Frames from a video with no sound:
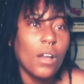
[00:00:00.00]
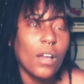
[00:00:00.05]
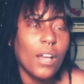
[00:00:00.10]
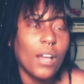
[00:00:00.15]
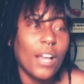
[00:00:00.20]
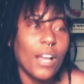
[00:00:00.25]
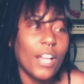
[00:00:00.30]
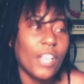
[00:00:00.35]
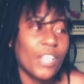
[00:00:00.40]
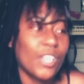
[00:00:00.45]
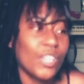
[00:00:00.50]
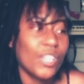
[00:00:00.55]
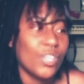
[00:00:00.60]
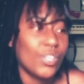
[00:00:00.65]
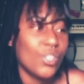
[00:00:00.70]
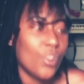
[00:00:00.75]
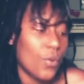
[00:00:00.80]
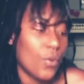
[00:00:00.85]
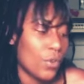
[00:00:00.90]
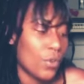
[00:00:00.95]
And I just
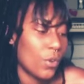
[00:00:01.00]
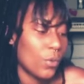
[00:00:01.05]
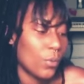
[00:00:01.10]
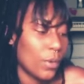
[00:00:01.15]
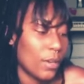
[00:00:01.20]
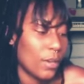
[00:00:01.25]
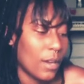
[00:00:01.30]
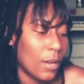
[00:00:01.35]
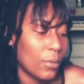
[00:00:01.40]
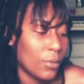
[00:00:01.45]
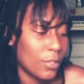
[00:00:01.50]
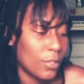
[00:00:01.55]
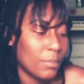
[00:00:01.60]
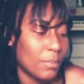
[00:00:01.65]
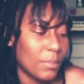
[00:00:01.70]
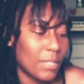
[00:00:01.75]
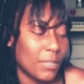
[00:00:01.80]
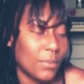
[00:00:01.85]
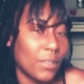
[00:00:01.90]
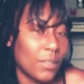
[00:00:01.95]
don't know where I would
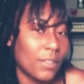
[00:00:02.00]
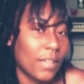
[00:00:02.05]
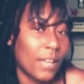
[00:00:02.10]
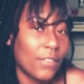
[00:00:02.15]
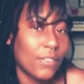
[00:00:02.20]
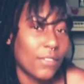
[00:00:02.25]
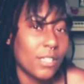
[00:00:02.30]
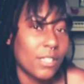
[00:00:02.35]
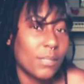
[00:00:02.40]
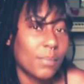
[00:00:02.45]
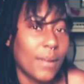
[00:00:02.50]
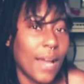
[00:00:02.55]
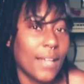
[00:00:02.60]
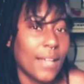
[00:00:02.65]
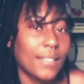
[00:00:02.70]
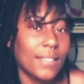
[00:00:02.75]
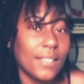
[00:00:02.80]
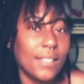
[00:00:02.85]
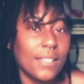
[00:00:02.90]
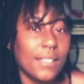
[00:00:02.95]
be without this
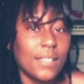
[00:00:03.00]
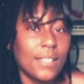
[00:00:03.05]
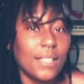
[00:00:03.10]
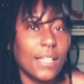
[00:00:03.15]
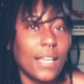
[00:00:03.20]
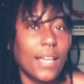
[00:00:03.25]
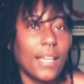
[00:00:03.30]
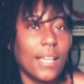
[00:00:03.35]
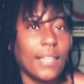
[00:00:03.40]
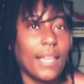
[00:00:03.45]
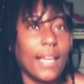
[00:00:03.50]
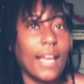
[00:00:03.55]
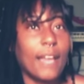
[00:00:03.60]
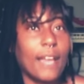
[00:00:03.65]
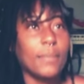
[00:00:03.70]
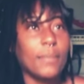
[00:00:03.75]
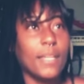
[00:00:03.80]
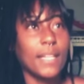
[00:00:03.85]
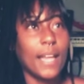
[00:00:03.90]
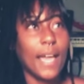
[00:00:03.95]
practice today. Like, I
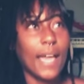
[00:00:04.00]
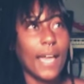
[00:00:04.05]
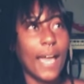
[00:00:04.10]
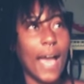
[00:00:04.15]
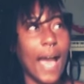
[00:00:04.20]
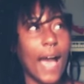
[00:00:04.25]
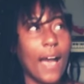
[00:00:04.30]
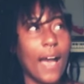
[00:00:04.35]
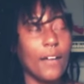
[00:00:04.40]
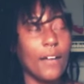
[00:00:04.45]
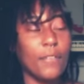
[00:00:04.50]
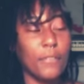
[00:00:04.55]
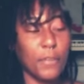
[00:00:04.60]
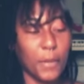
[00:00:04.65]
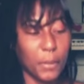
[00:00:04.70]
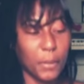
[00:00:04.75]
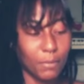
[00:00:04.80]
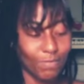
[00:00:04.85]
mean, I have